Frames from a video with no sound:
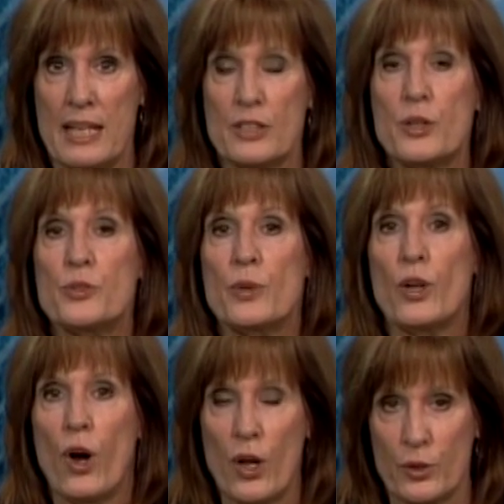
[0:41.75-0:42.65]
He's also
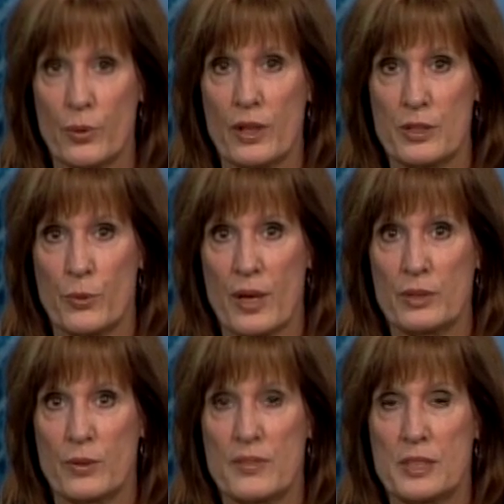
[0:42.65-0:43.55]
an honorary
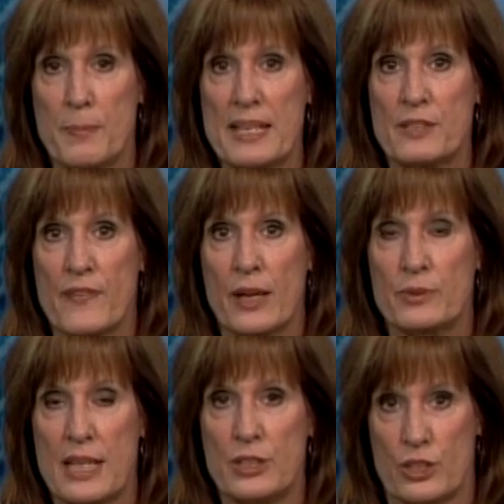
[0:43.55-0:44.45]
director of the Space
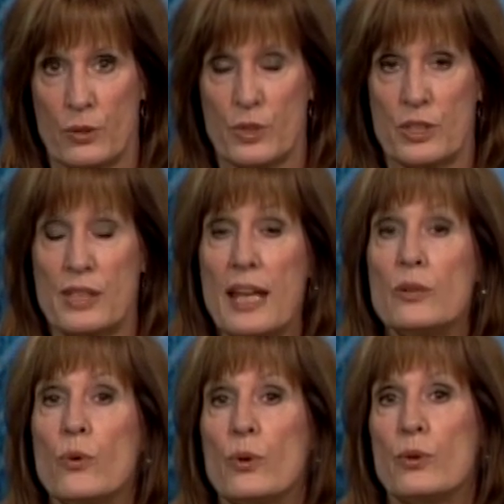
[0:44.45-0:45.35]
Foundation, which is
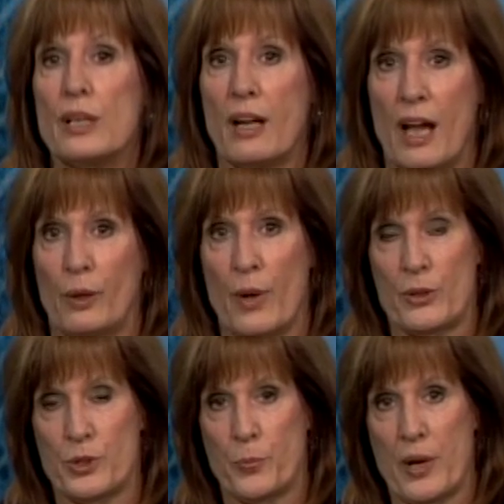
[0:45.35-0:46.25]
headquartered in
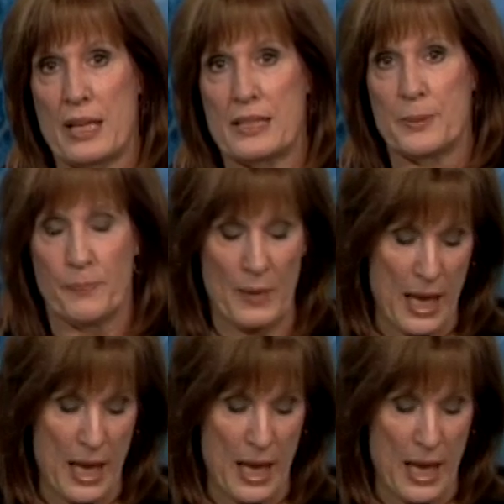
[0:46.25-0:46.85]
Colorado Springs.